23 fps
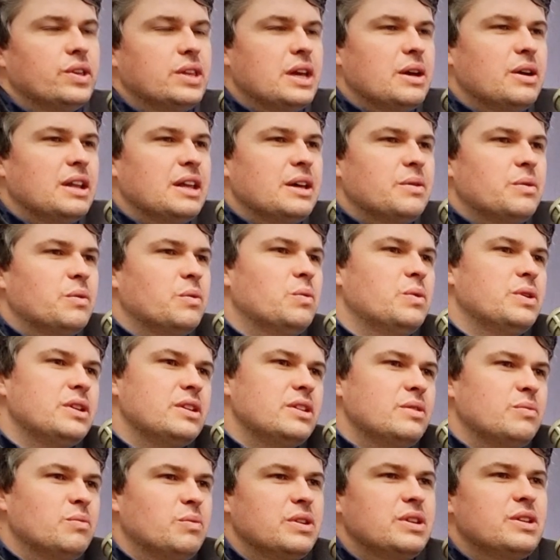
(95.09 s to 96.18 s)
that, like
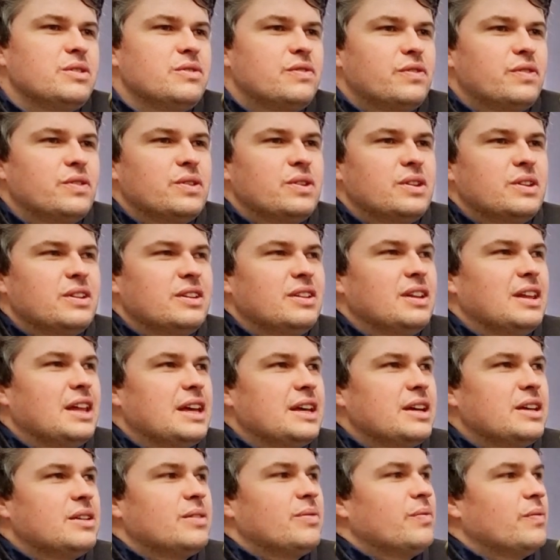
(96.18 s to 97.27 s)
when you first,
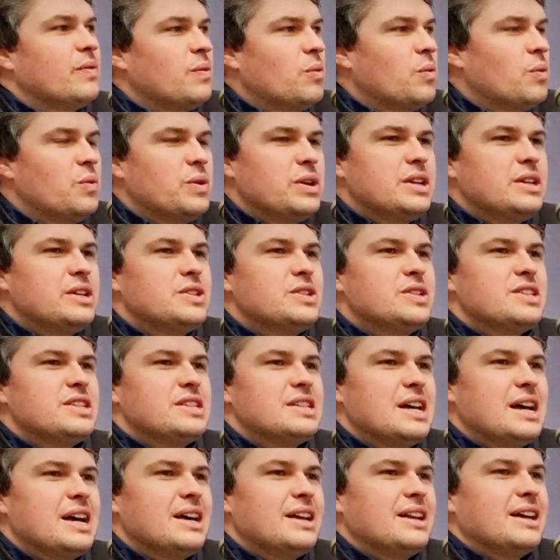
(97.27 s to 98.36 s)
when did you
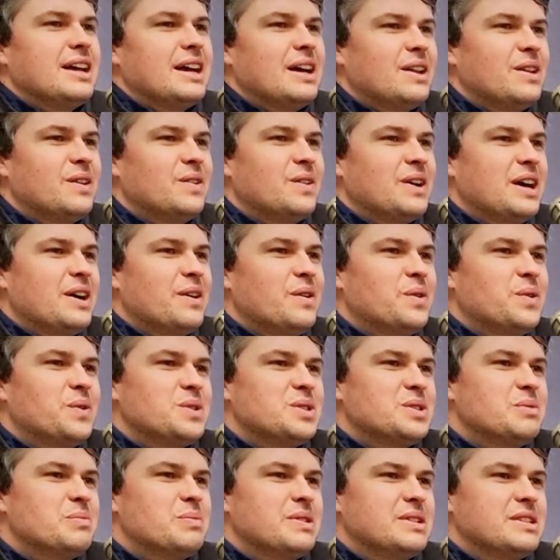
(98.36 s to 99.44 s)
start it? How old's the
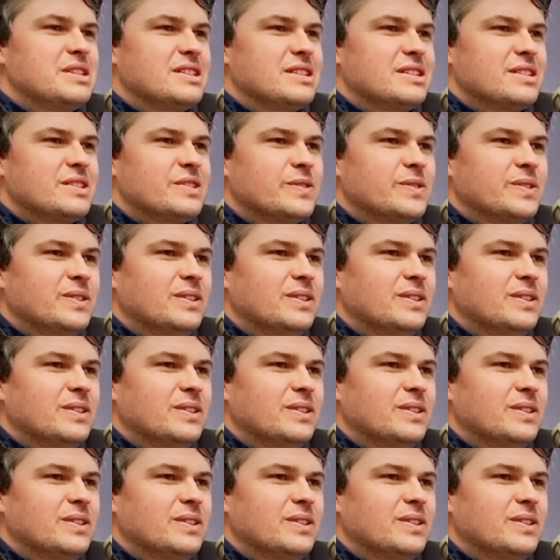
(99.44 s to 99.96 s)
business? Or